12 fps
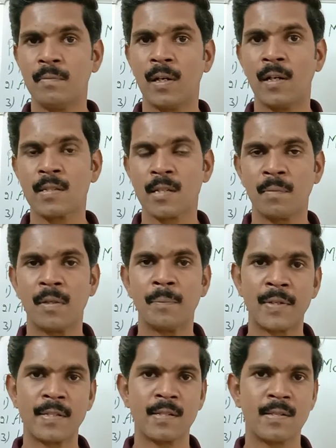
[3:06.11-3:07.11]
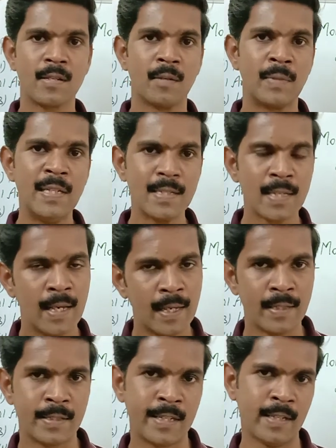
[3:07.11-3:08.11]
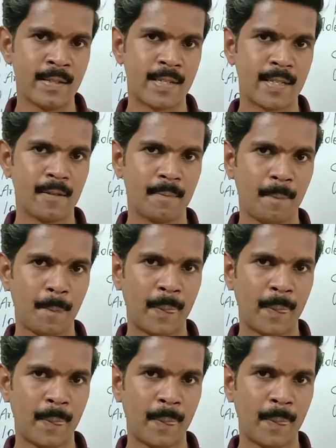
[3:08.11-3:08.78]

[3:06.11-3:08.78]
because of the presence of these genes.